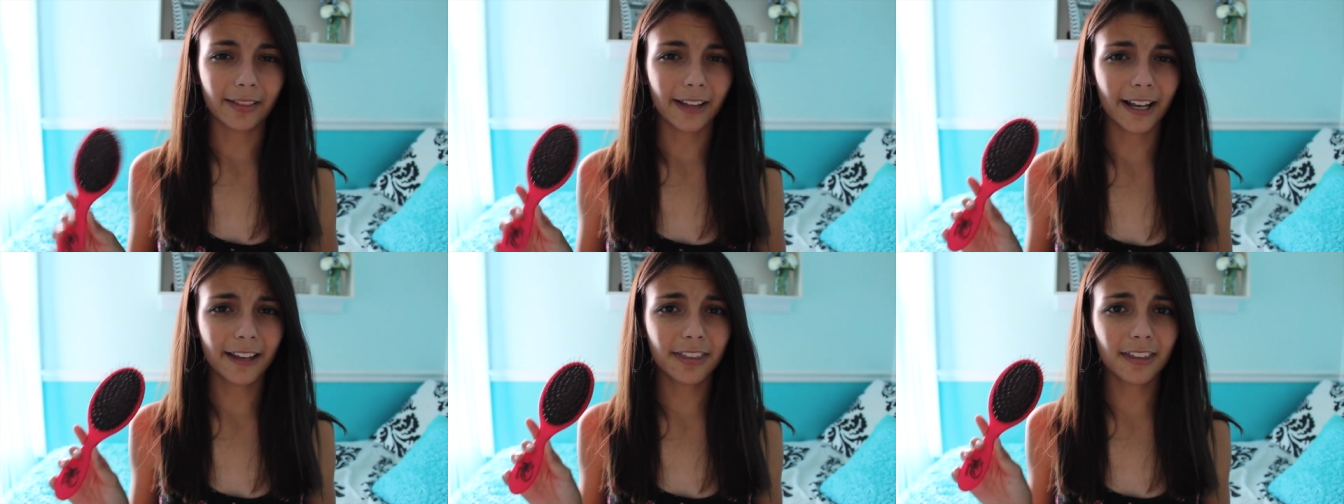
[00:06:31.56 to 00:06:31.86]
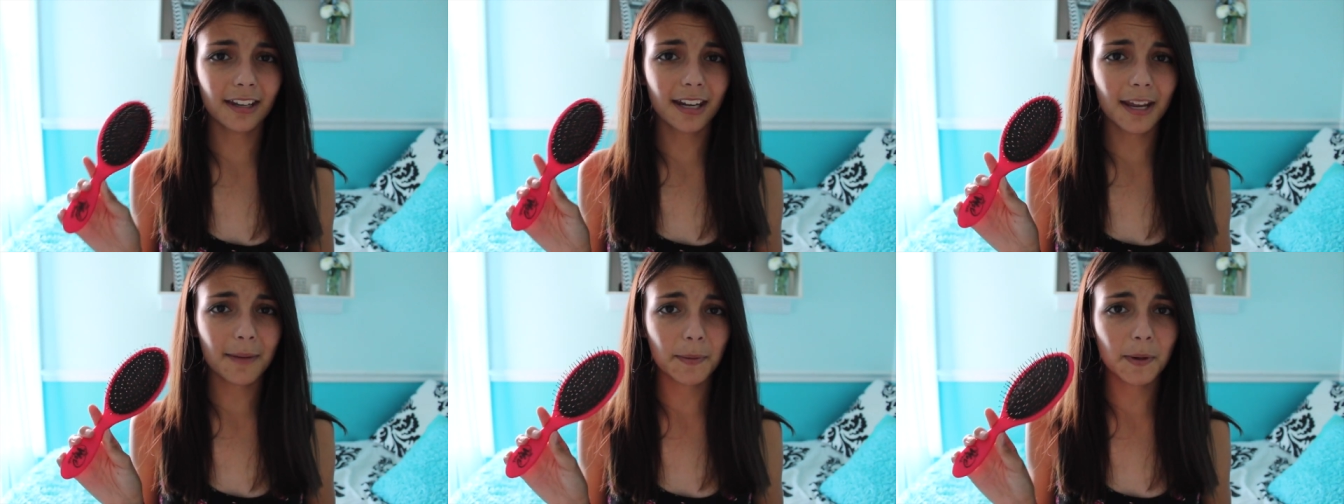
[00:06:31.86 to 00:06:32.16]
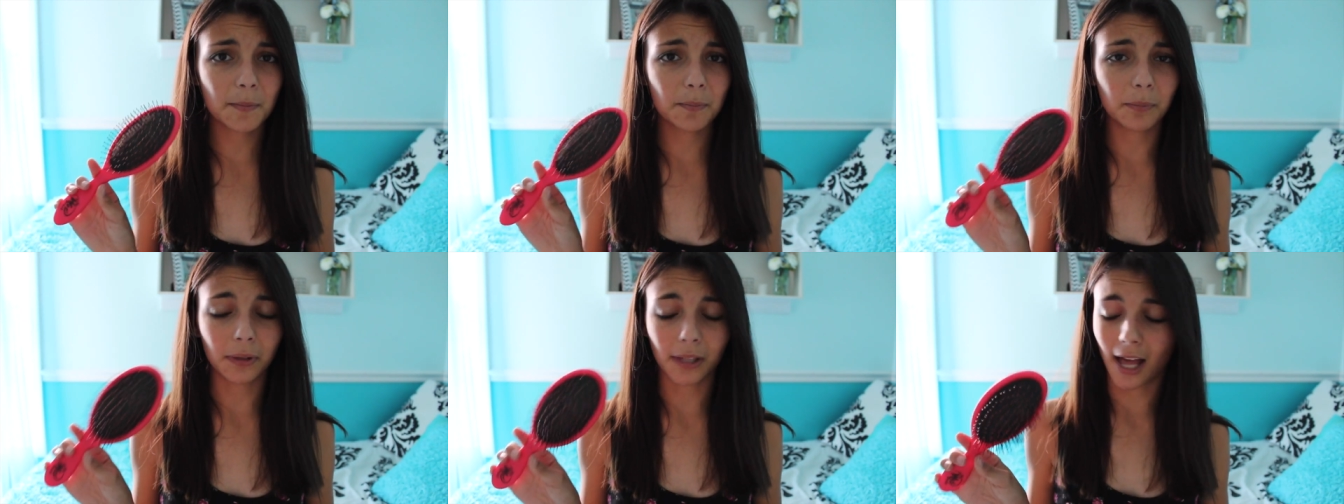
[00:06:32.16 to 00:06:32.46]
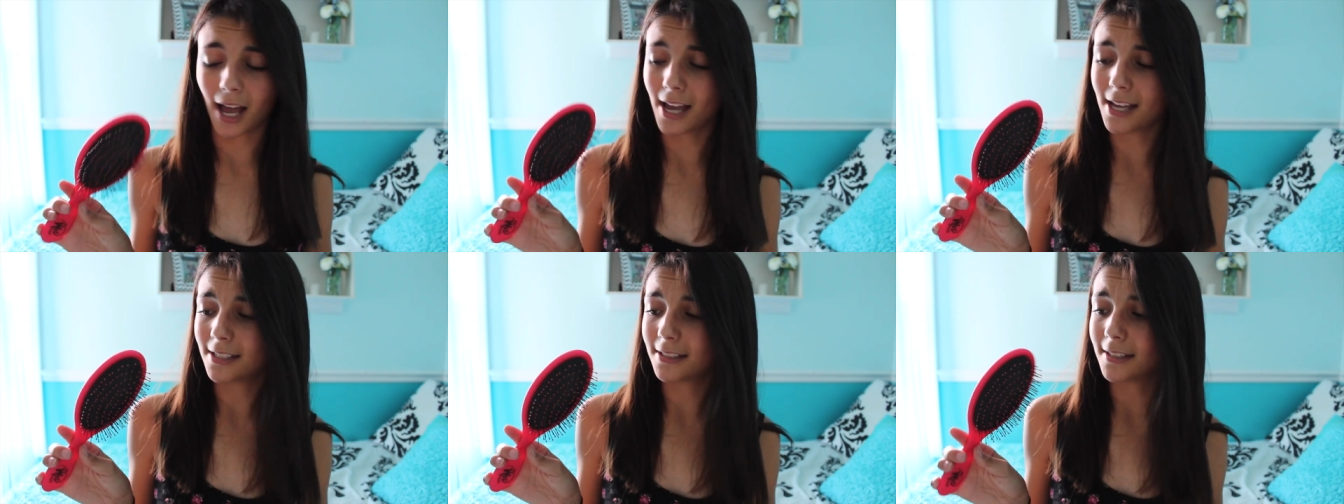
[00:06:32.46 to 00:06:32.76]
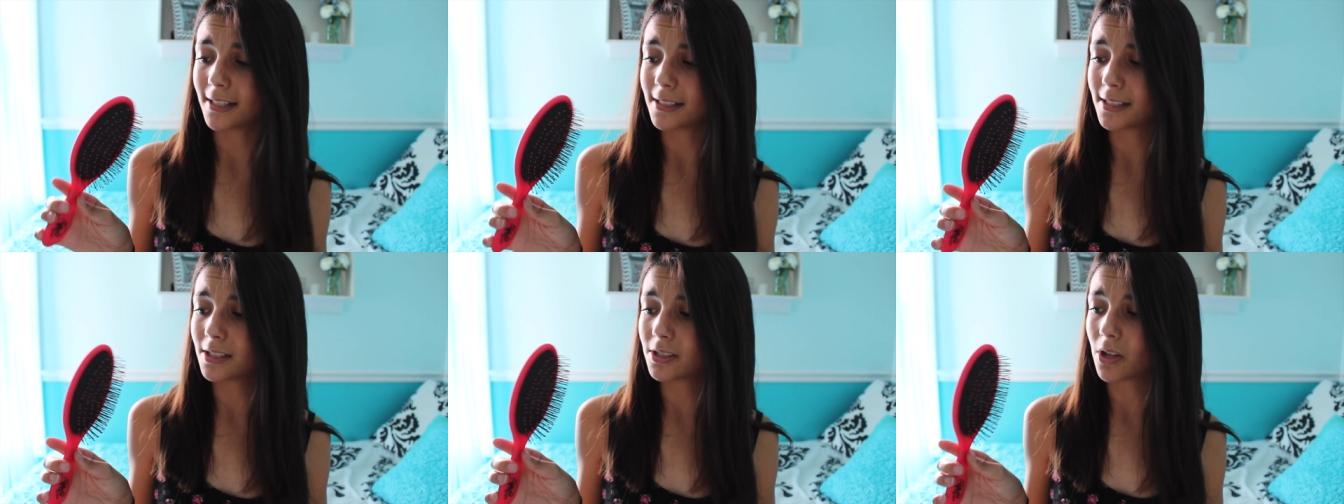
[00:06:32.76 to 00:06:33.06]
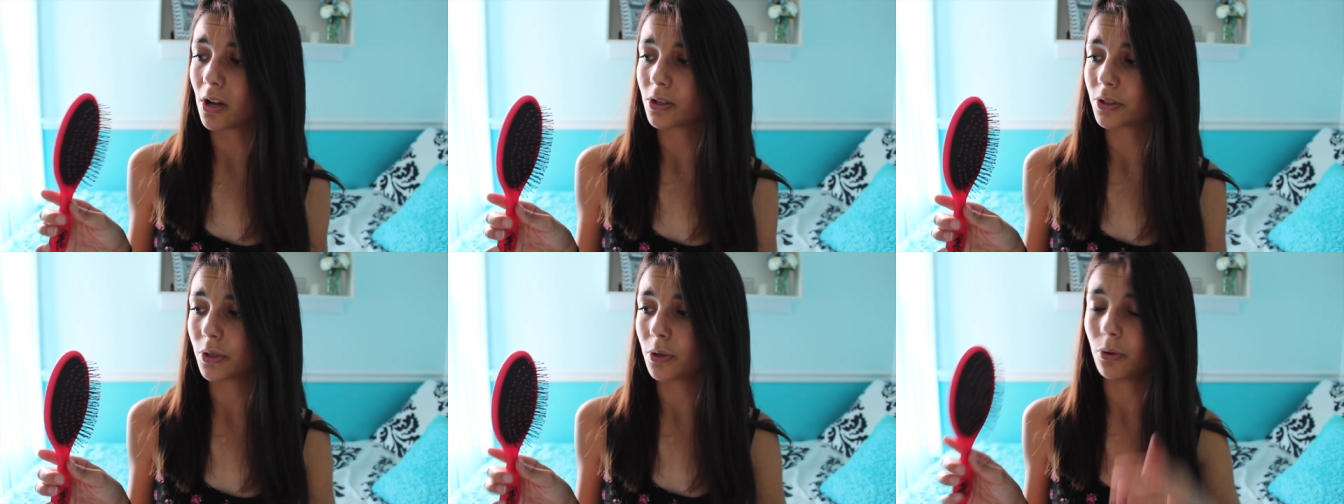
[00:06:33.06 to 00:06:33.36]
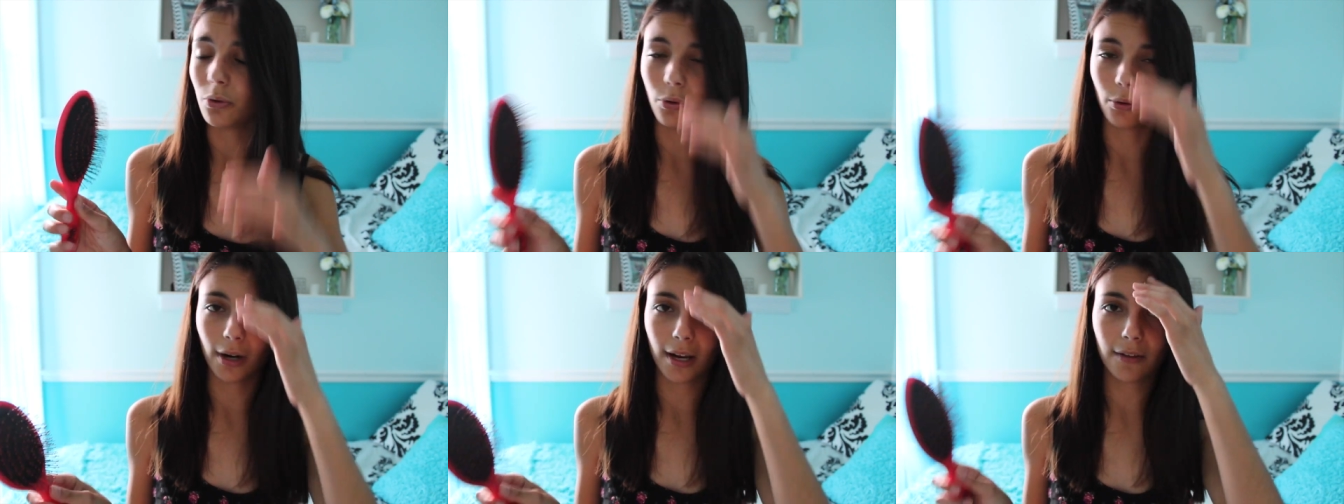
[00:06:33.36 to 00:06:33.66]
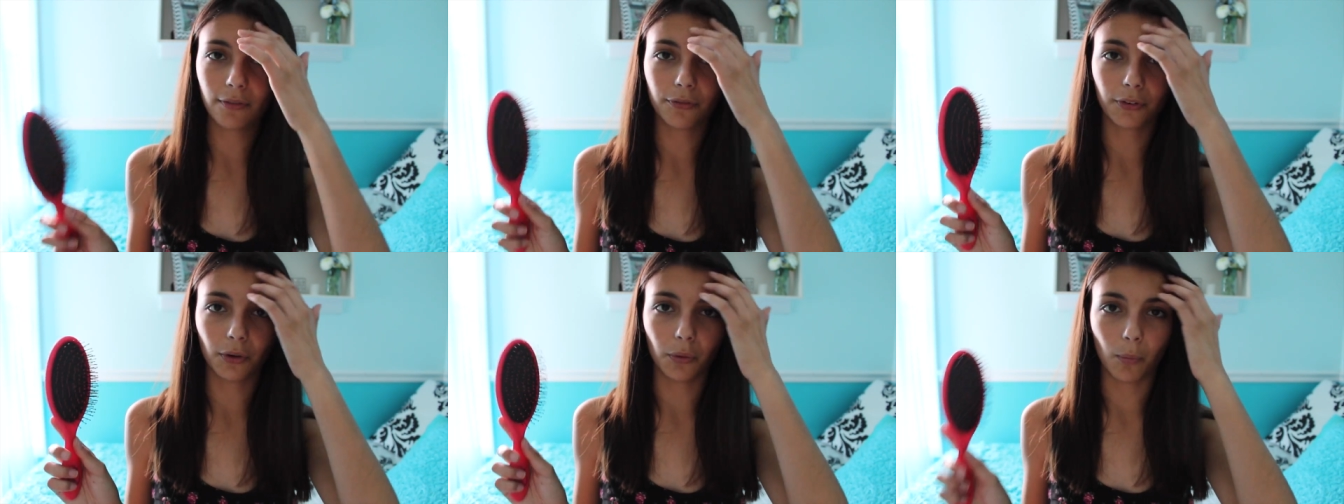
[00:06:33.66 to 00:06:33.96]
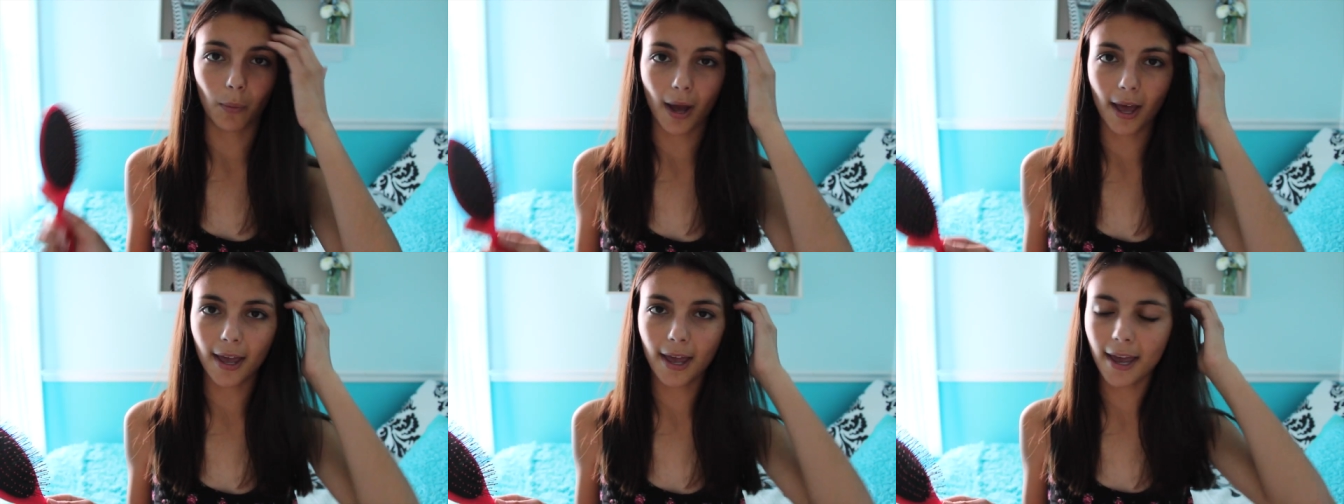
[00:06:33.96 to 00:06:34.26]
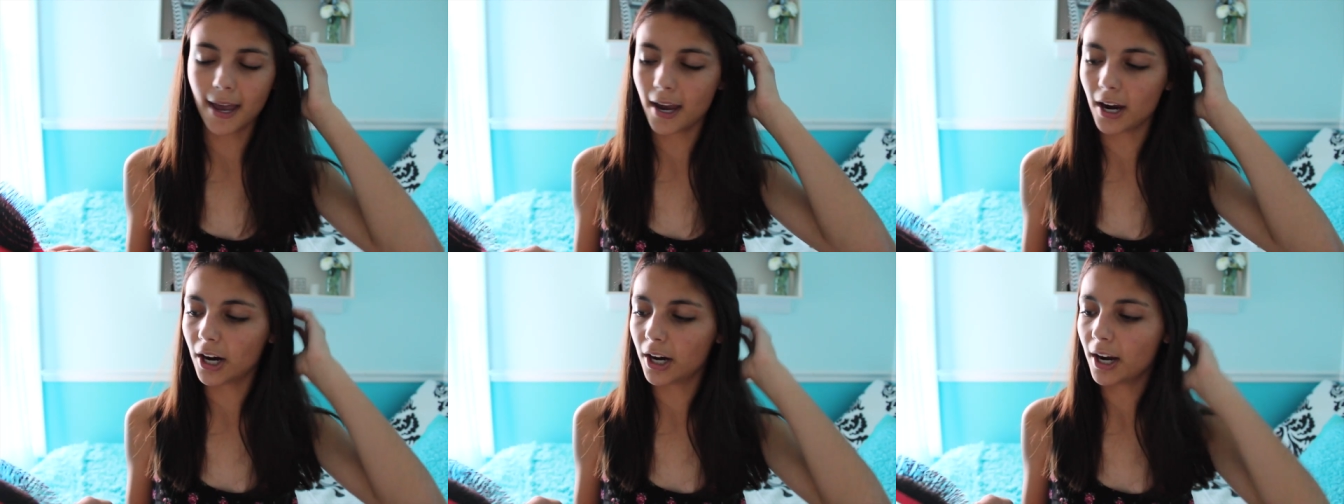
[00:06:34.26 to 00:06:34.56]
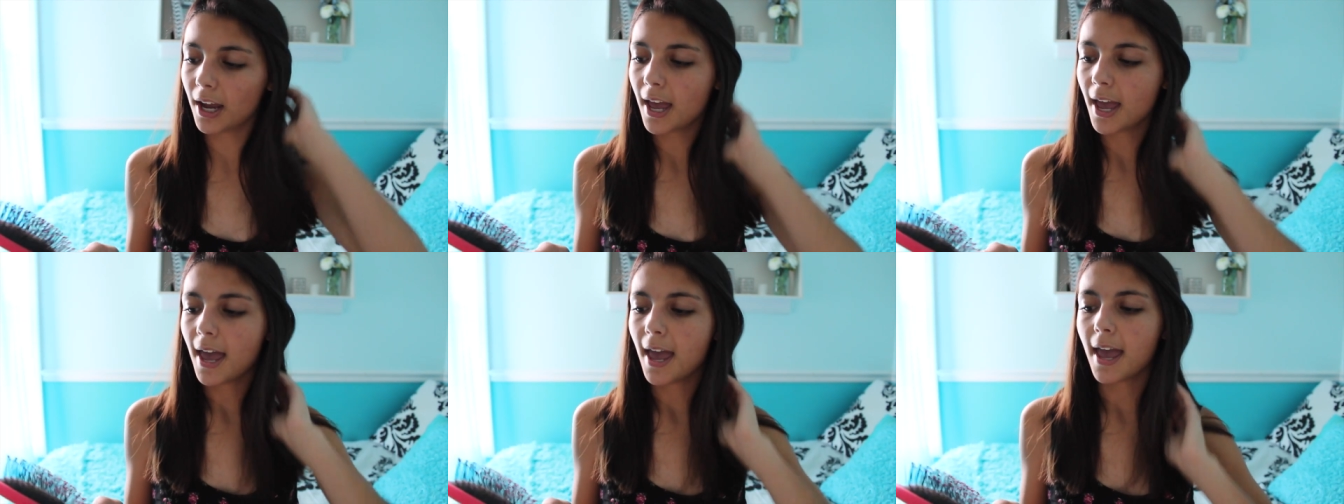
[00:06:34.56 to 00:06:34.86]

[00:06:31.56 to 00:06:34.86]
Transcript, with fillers: Like the name implies, this is also great for wet hair,